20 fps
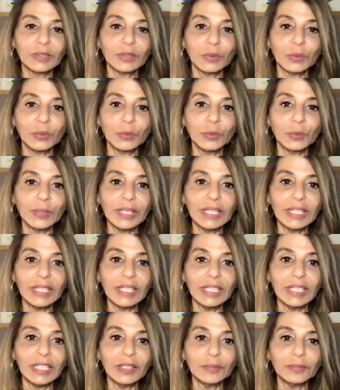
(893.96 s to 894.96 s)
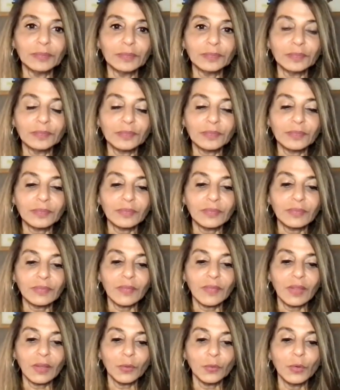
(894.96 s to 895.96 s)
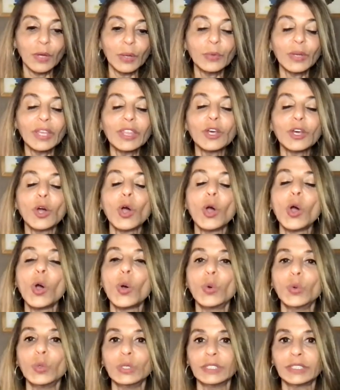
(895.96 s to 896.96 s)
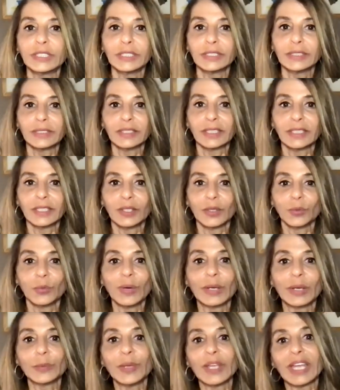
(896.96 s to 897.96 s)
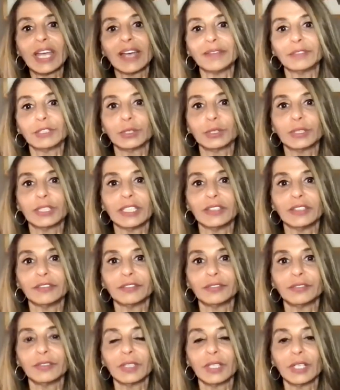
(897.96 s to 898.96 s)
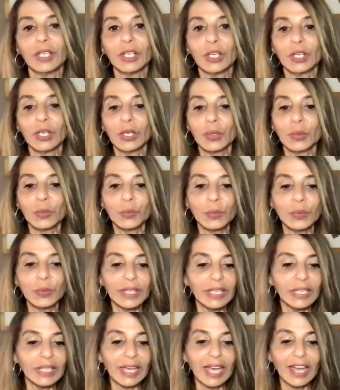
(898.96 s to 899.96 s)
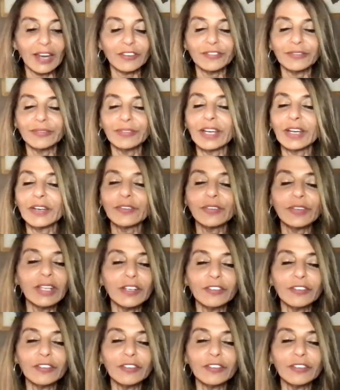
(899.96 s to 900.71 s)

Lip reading: we withhold what we have to give. We are very